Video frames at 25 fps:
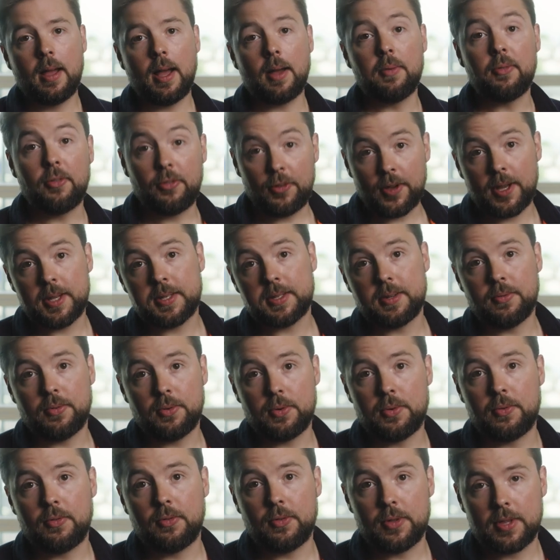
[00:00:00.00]
And first of
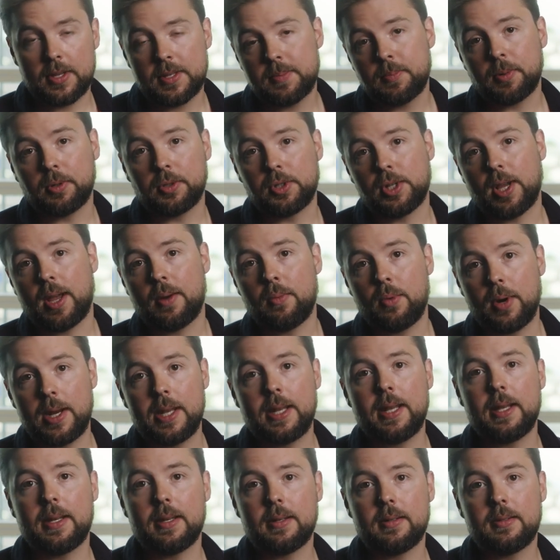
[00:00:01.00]
all, for this project,
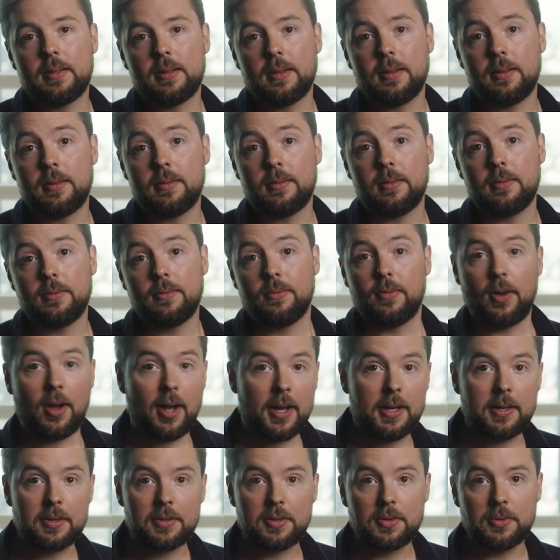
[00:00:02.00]
we needed to
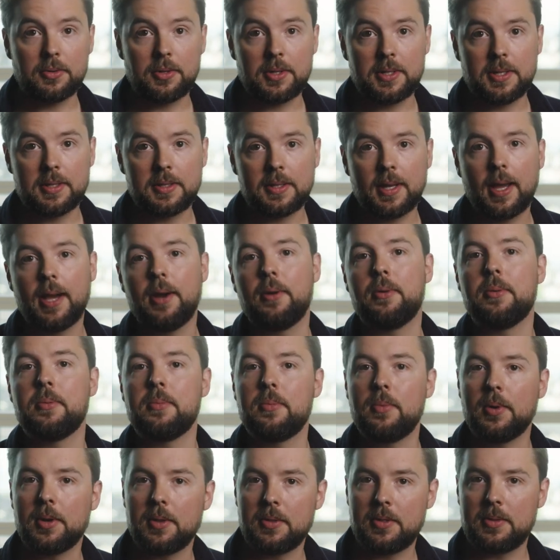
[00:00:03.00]
find a story to tell.
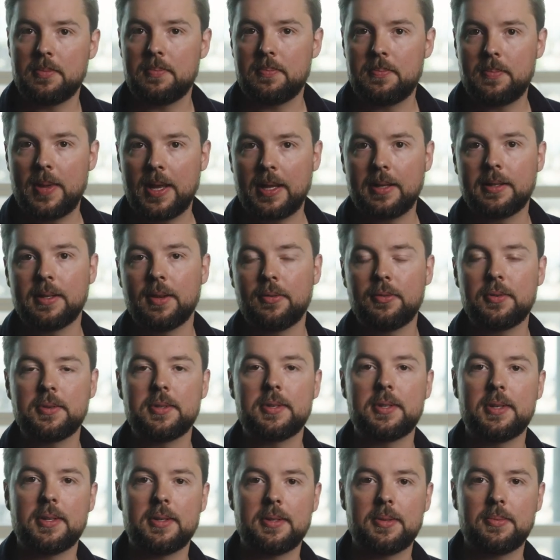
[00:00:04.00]
One of the big
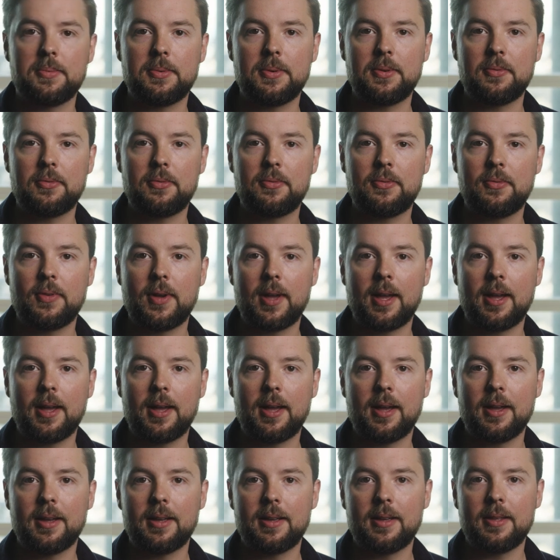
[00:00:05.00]
differences with
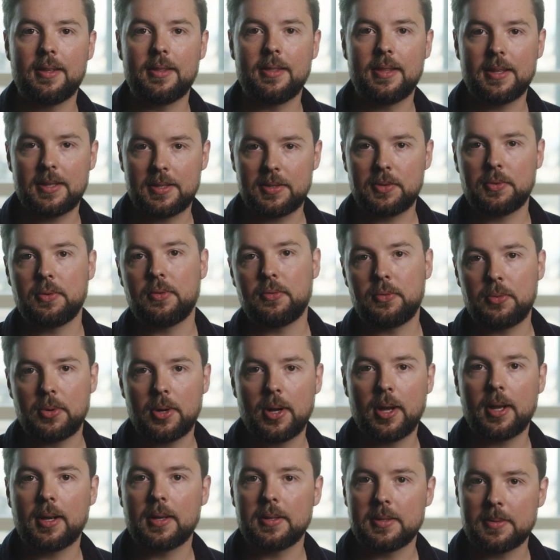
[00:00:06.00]
uh, this sort of
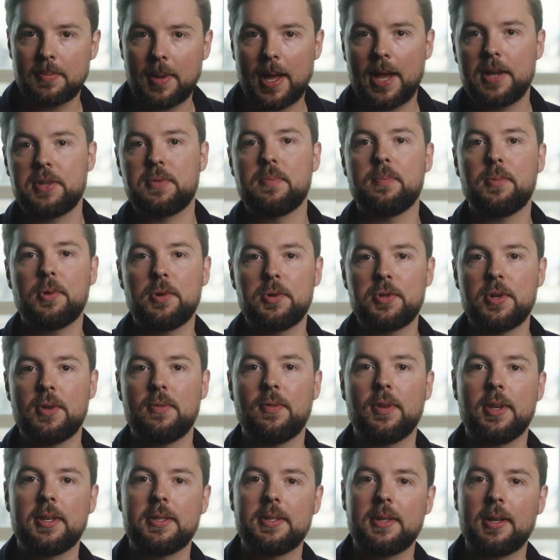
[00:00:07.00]
work as a passion
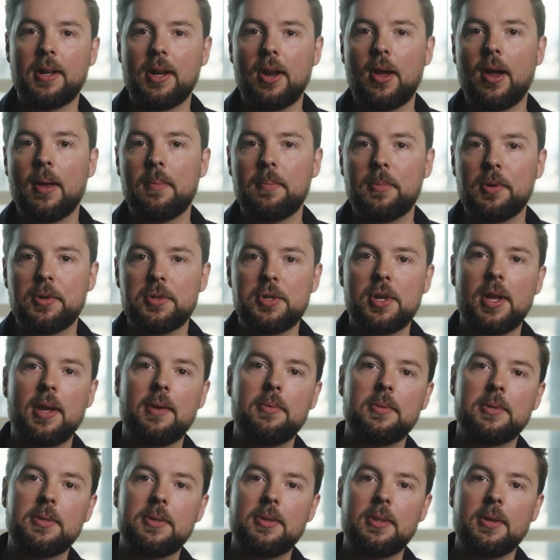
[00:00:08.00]
project versus a client
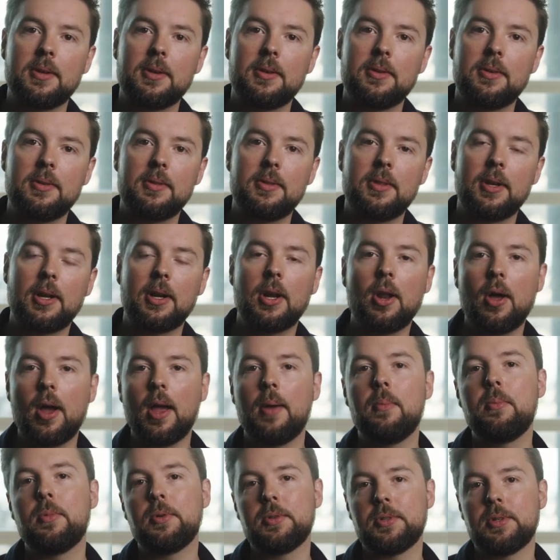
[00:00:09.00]
project was that the
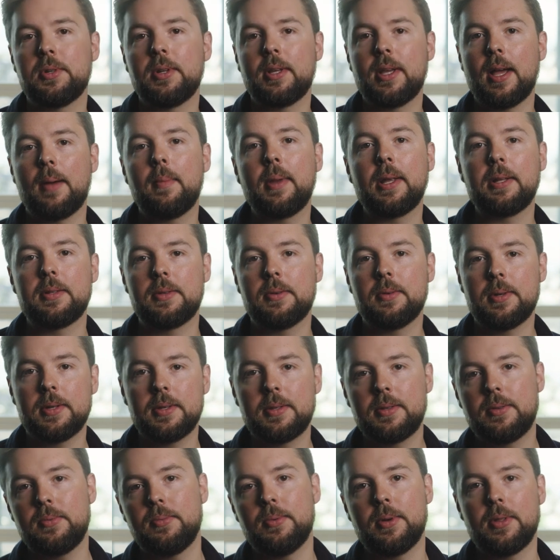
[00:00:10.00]
client wasn't coming to
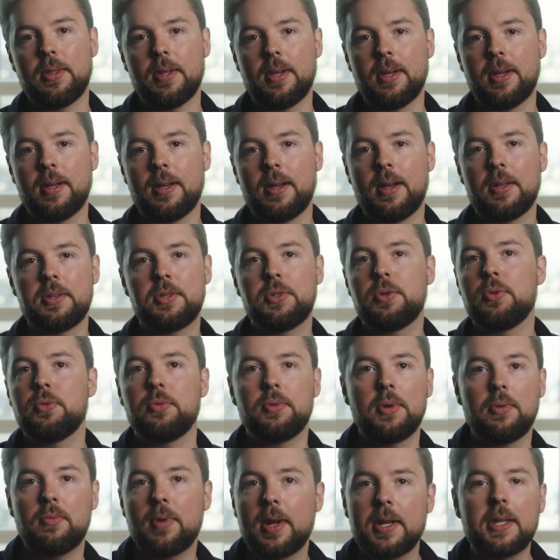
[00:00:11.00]
us with a, a,
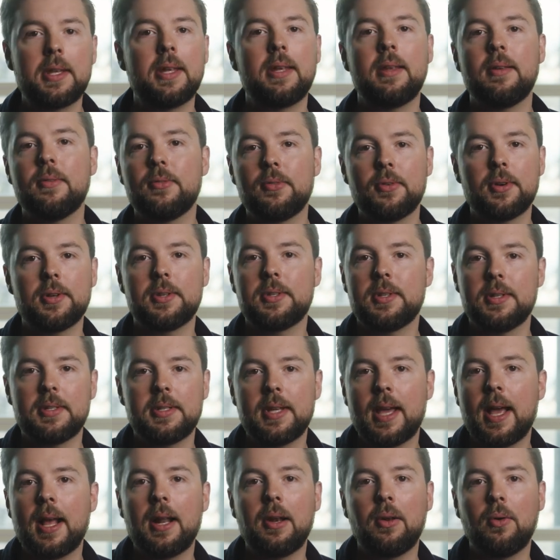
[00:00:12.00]
story ready for us to
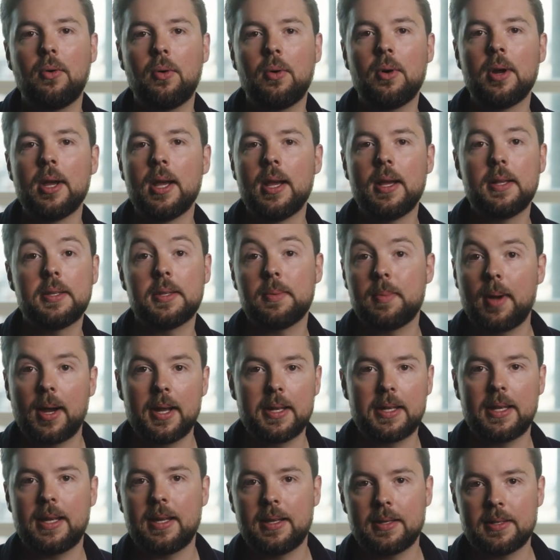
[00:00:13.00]
tell or some
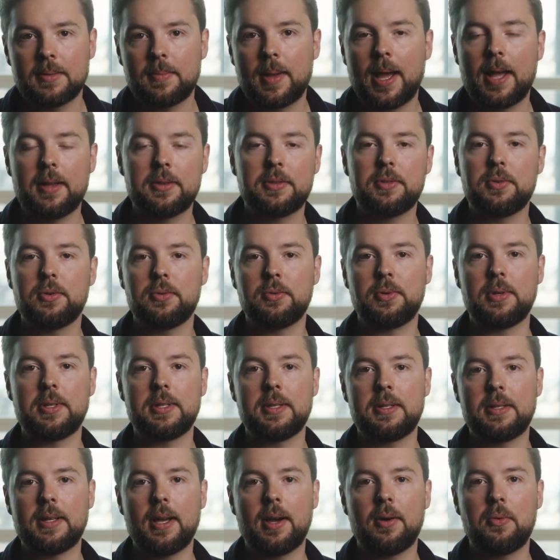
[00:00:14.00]
ideas about a story
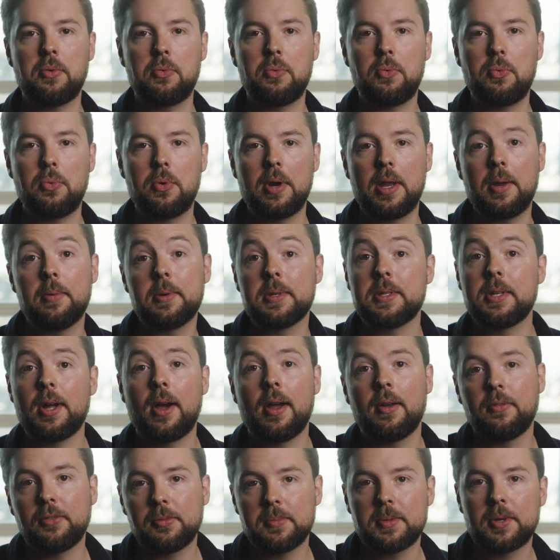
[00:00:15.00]
to tell. We were
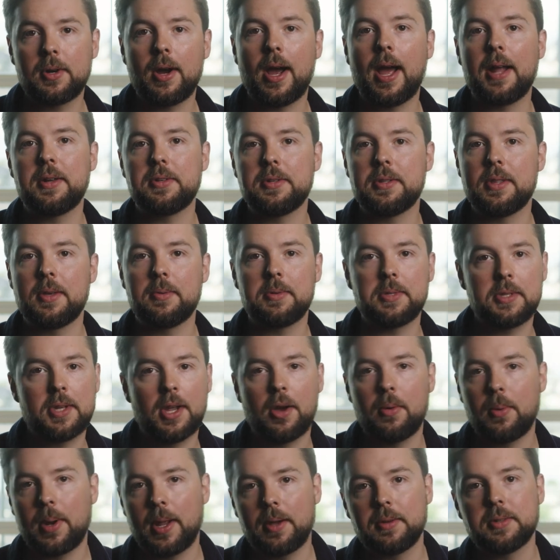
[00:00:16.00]
starting from scratch and there was
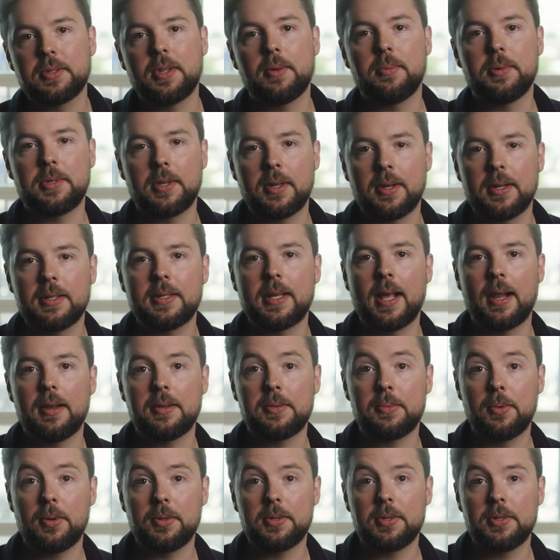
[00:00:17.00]
no one else that was going to tell
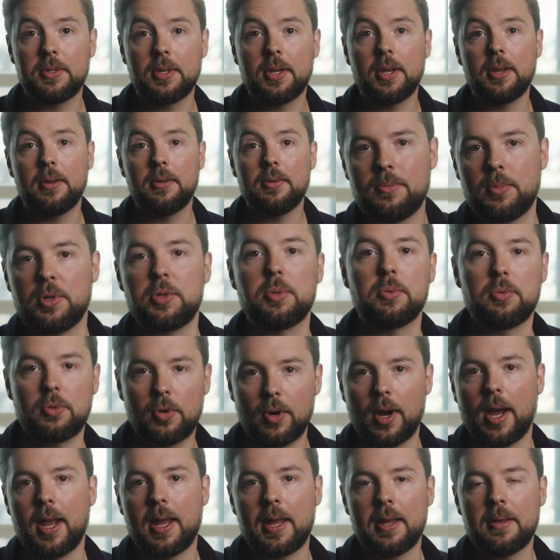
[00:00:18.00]
us what to do, which was
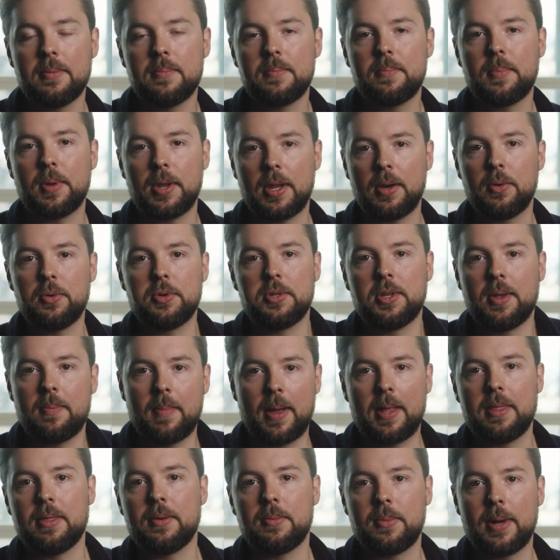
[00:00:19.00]
great, but it also
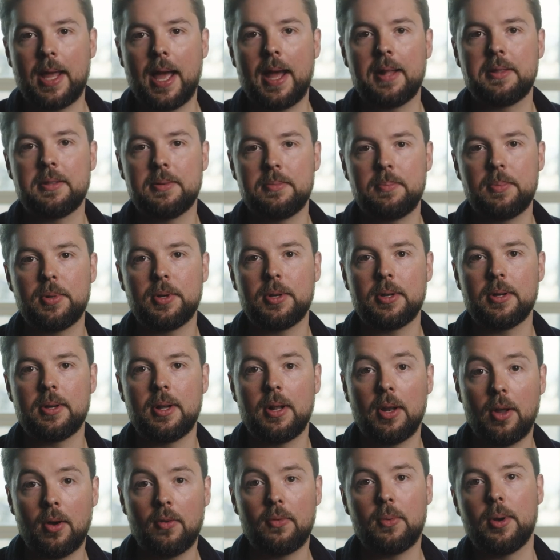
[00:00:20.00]
meant that we had to put
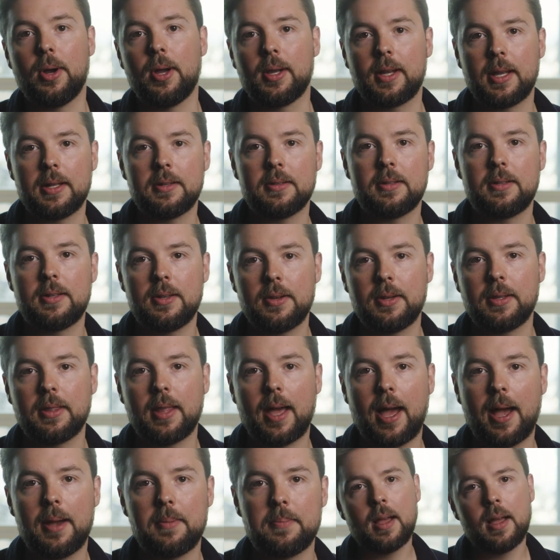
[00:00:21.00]
a lot of work into doing
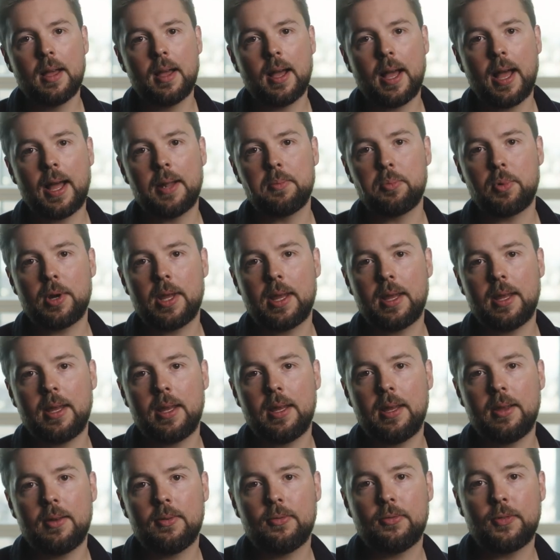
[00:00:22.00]
that. And
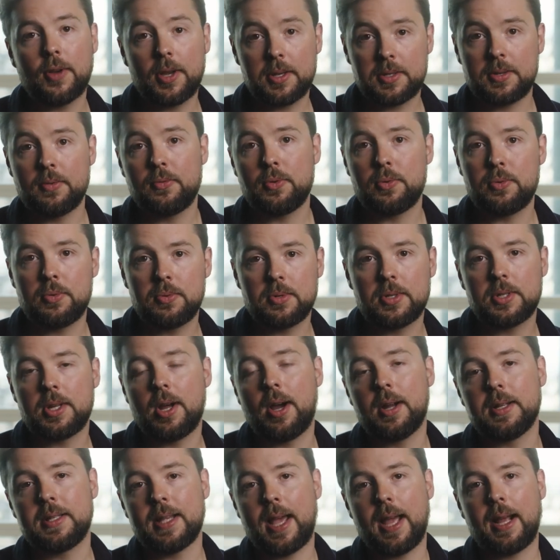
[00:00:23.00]
we, first of all,
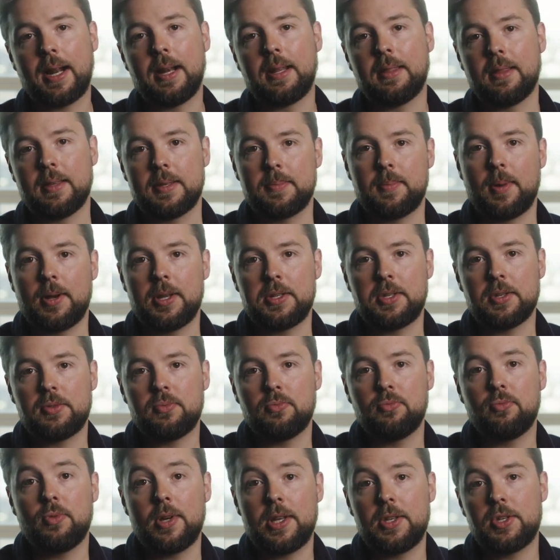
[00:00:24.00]
started tackling this by
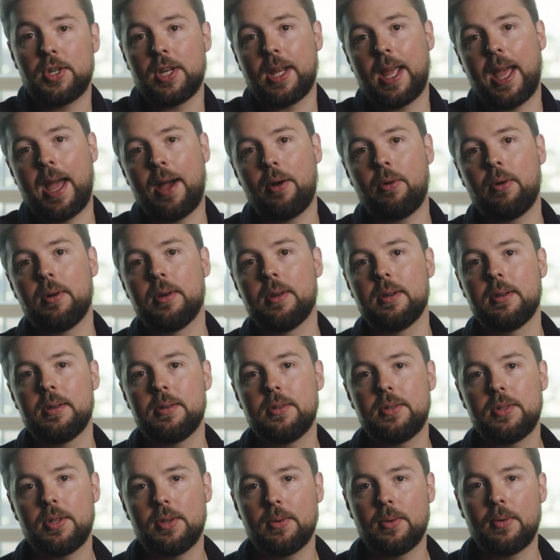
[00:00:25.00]
just reaching out
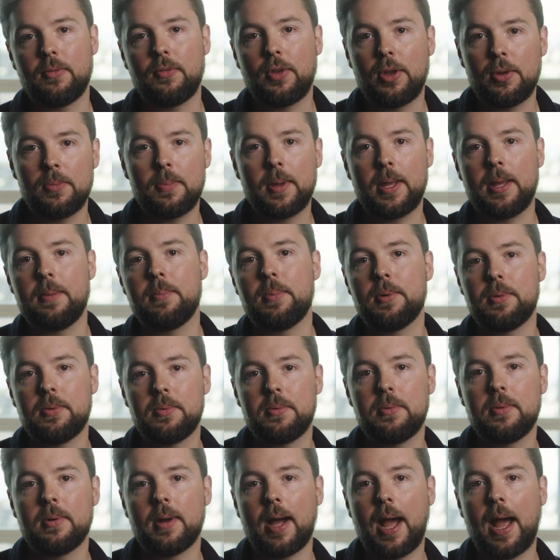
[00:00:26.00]
to a few
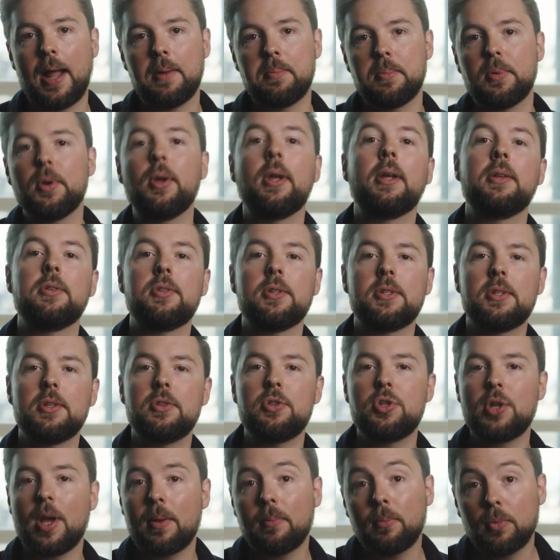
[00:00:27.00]
people and putting just a
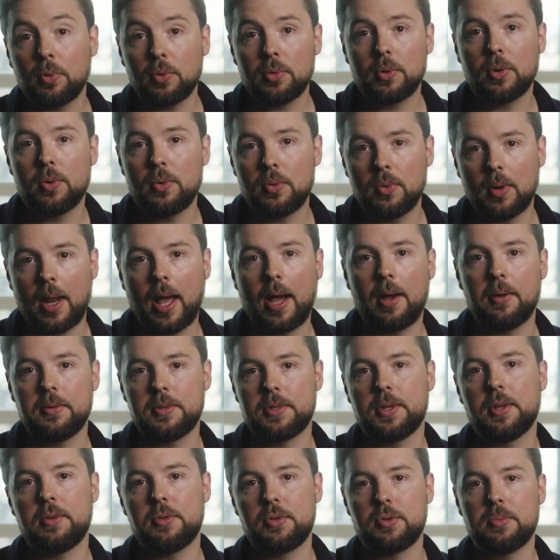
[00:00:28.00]
general call out on
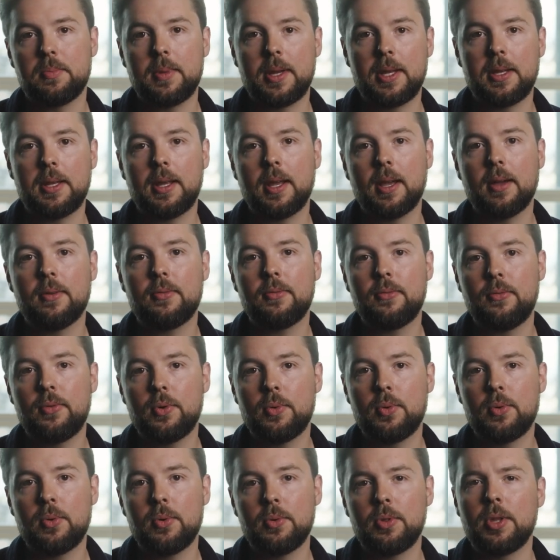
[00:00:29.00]
social media
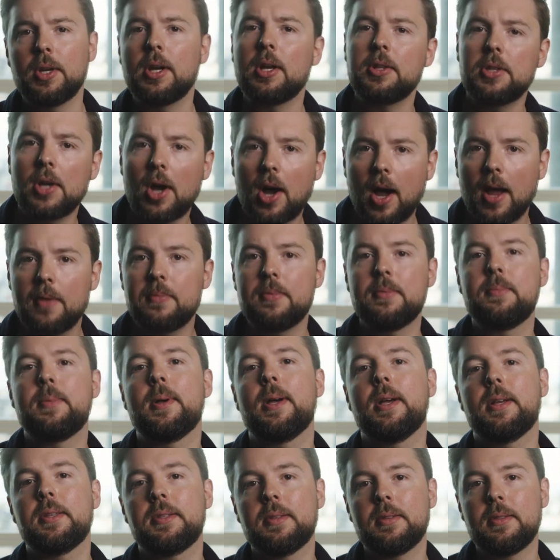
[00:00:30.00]
for the type of
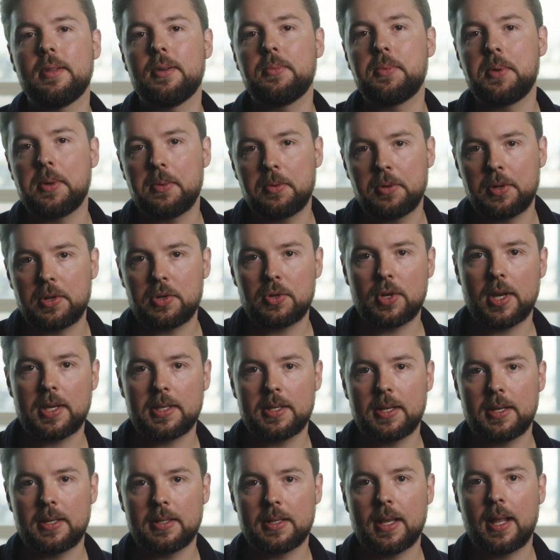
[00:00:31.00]
person that we were
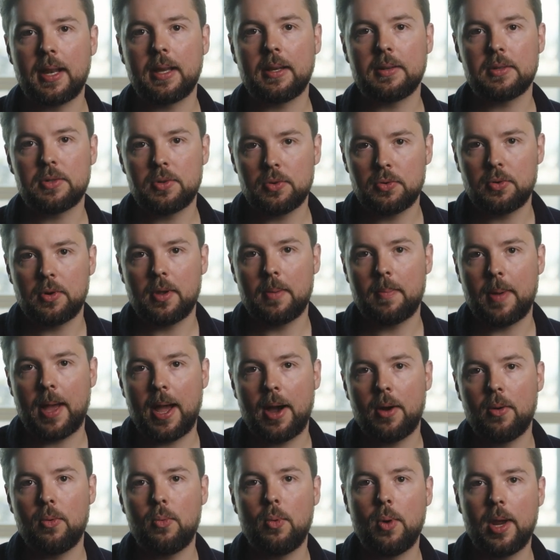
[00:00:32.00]
interested in telling a story about.